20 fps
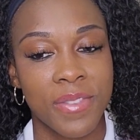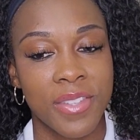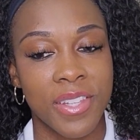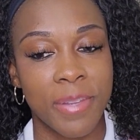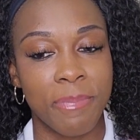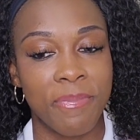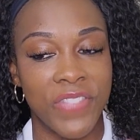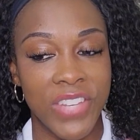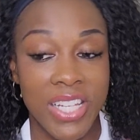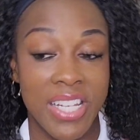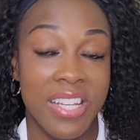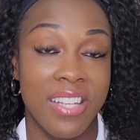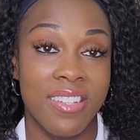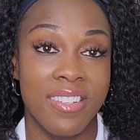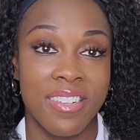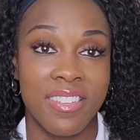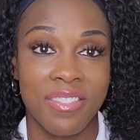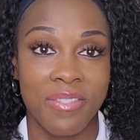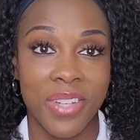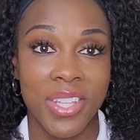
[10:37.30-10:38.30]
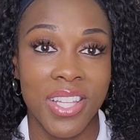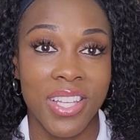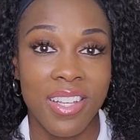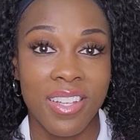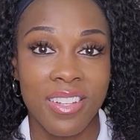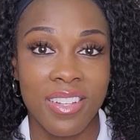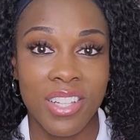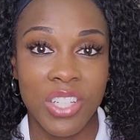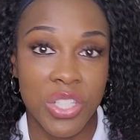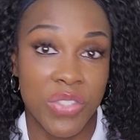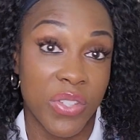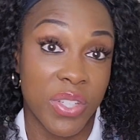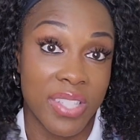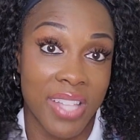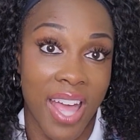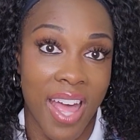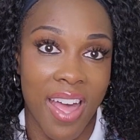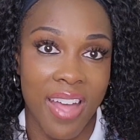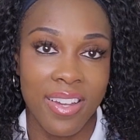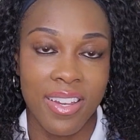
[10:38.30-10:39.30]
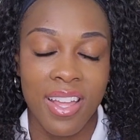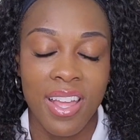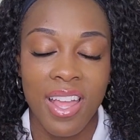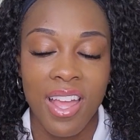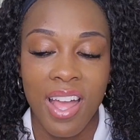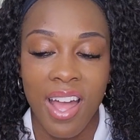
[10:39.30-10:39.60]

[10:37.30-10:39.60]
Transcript: defeated, really. You just feel sad.